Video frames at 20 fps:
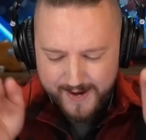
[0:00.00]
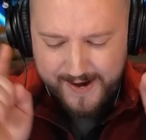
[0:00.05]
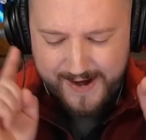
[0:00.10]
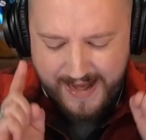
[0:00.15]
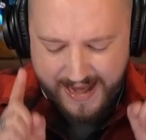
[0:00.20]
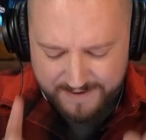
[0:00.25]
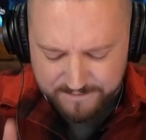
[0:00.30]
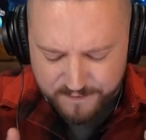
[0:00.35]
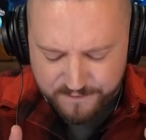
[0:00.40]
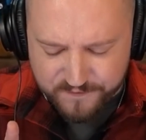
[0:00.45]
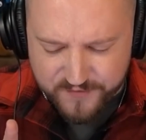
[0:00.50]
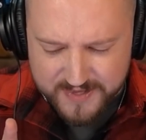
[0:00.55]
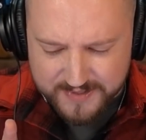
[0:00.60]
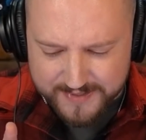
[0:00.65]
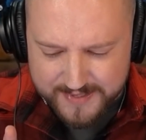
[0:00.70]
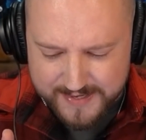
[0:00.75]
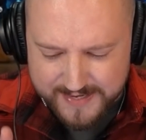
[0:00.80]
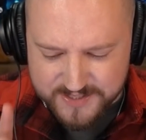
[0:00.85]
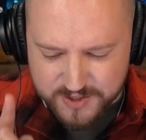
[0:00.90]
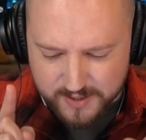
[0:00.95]
I have a
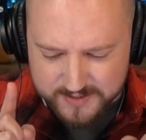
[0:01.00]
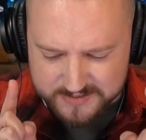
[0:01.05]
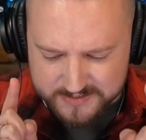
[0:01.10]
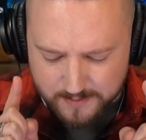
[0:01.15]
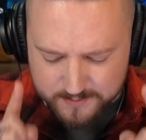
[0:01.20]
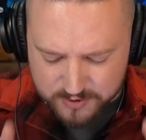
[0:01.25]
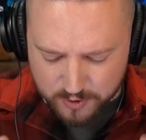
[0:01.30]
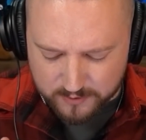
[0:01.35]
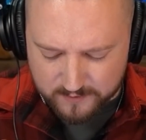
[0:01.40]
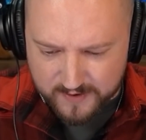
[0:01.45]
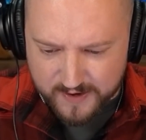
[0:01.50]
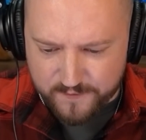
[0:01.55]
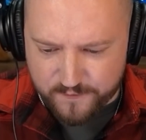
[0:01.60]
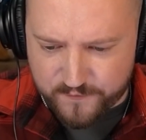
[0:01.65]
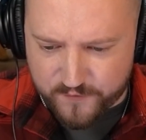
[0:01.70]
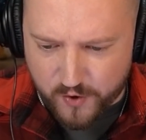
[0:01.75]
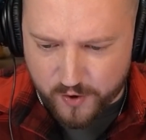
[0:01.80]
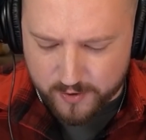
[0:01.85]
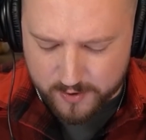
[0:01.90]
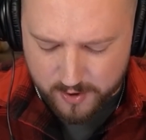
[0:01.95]
feeling he's got some sort of
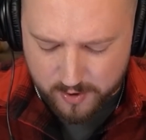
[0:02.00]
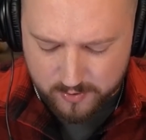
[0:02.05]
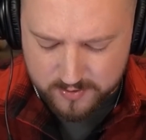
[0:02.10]
Inferno